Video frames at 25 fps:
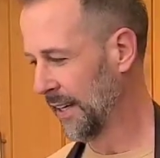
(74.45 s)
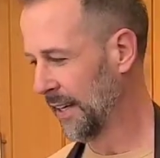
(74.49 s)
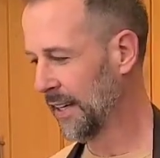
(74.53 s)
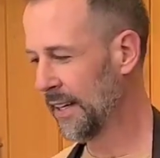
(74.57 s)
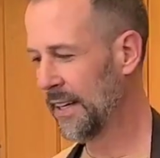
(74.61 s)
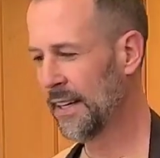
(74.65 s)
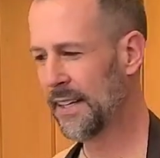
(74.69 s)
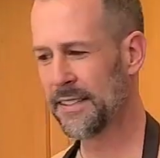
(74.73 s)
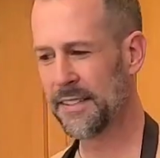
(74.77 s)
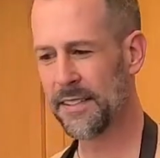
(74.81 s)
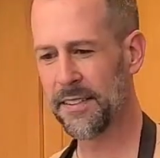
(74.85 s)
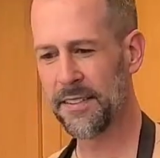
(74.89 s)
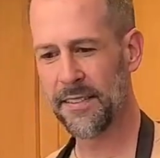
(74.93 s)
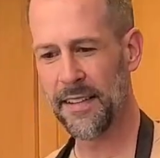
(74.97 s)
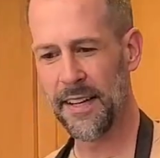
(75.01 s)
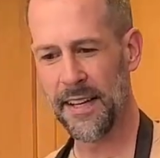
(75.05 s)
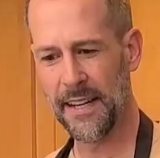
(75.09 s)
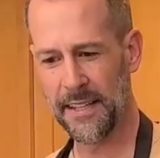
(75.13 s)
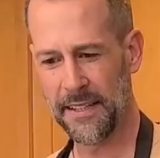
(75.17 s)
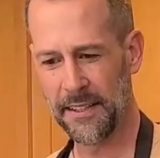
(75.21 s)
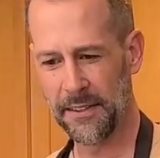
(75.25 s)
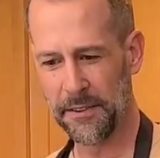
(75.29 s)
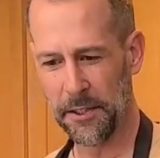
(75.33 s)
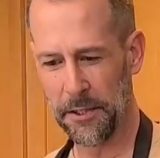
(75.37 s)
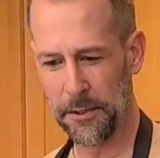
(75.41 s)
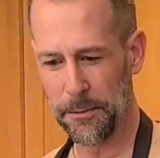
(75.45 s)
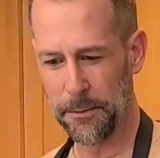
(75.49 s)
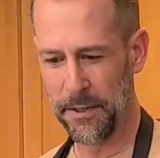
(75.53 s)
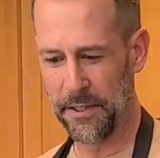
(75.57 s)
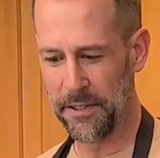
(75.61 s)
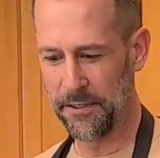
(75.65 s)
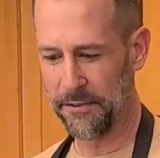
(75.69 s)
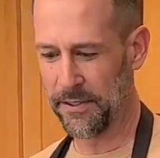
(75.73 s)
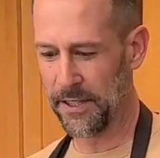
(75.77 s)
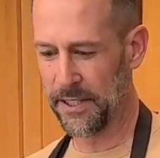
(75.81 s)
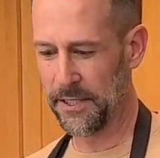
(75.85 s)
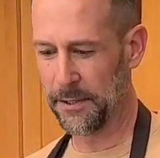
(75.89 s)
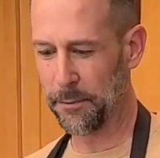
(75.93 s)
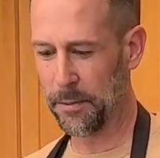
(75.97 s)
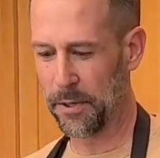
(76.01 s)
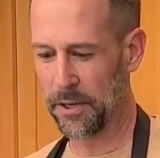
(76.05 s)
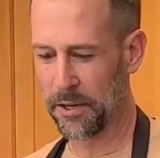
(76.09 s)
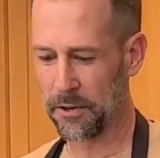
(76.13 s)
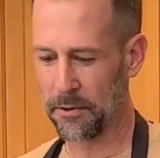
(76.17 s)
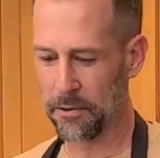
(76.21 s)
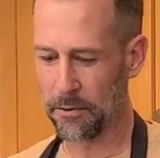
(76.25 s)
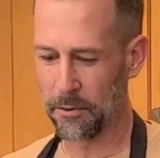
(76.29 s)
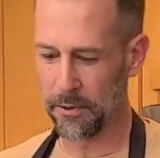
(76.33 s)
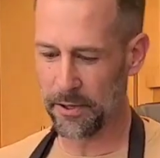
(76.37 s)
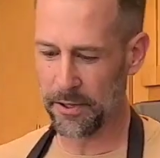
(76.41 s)
And then just add a little bit of
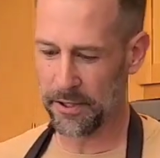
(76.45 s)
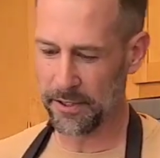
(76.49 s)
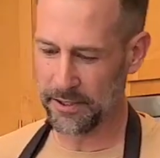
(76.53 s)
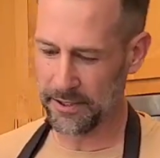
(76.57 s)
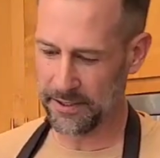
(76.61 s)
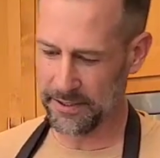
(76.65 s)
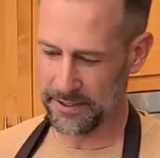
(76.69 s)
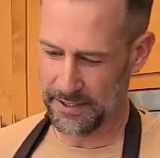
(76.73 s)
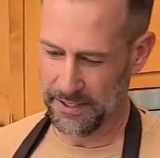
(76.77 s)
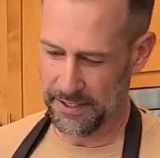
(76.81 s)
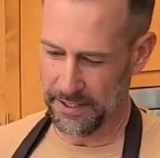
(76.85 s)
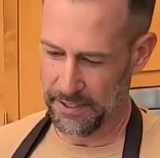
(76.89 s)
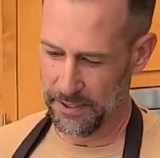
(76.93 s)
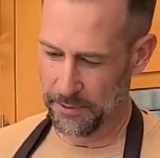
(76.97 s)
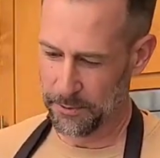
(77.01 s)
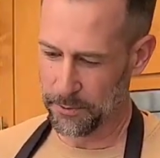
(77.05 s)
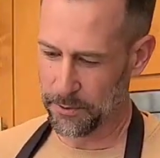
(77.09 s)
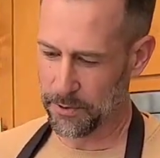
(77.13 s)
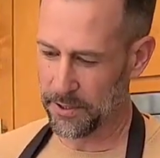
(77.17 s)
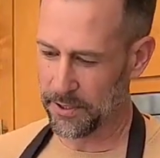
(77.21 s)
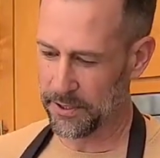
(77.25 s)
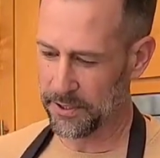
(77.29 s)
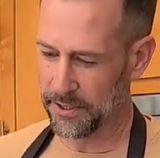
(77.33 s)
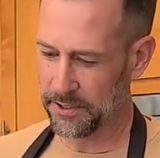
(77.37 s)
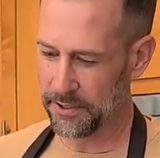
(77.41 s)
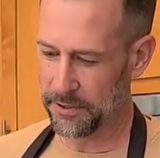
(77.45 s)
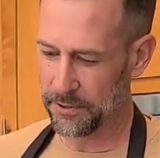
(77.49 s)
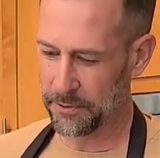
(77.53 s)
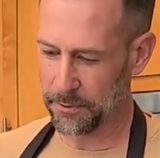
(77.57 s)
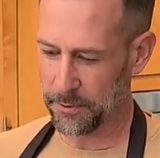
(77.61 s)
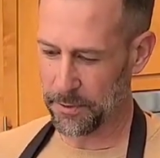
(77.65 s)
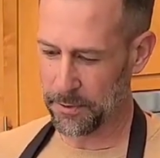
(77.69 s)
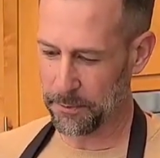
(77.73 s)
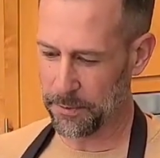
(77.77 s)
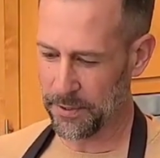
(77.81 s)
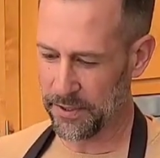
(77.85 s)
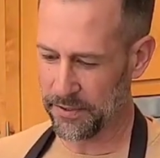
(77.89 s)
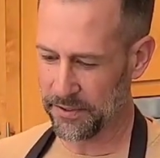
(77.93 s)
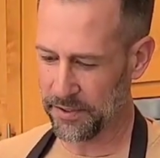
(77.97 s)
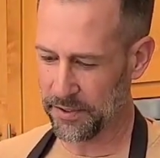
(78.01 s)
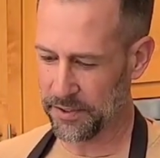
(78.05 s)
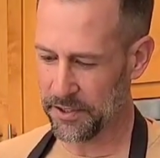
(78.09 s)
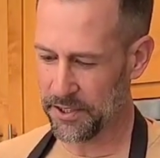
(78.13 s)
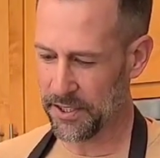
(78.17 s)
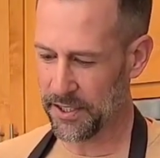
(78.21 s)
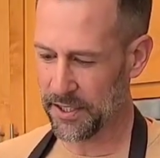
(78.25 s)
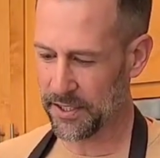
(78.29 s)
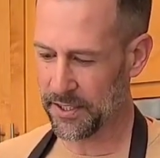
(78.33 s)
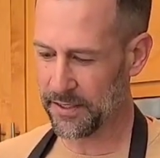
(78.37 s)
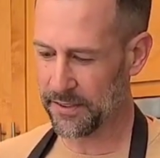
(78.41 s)
butter or oil. We're only doing one piece of
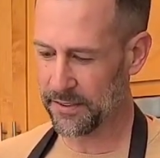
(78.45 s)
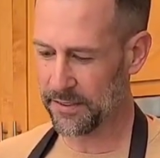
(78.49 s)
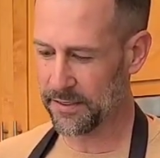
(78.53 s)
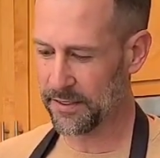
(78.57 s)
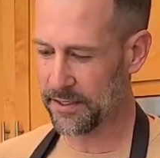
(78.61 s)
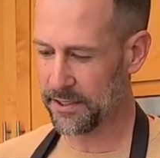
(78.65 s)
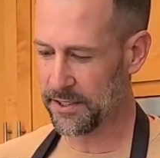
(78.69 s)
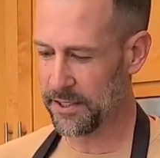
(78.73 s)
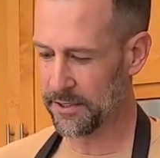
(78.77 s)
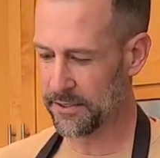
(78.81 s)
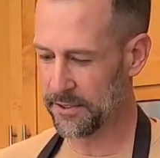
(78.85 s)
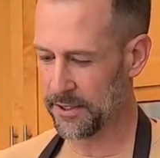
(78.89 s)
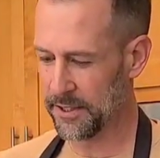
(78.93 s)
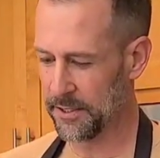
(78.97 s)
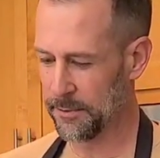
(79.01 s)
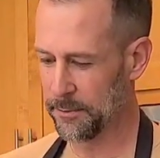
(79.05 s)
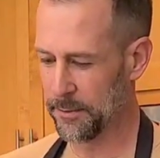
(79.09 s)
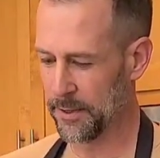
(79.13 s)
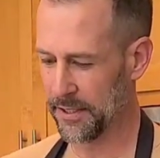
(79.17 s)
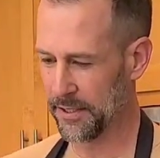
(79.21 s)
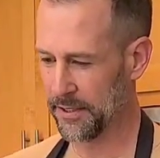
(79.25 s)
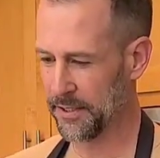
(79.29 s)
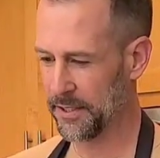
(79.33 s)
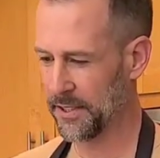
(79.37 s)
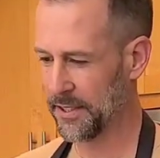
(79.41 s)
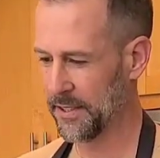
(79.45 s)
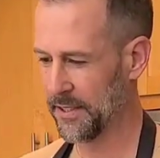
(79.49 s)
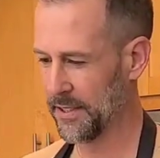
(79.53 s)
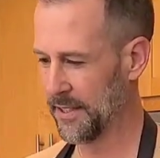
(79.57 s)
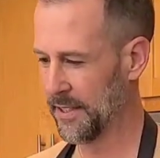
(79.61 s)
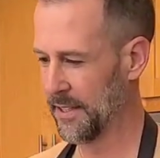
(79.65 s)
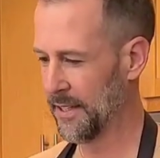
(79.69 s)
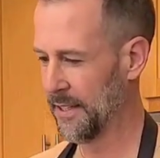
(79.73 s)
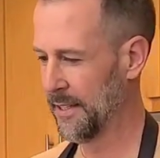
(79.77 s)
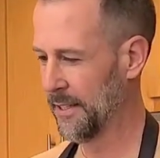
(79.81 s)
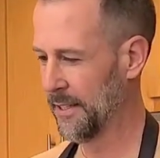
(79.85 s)
chicken, so you don't need much.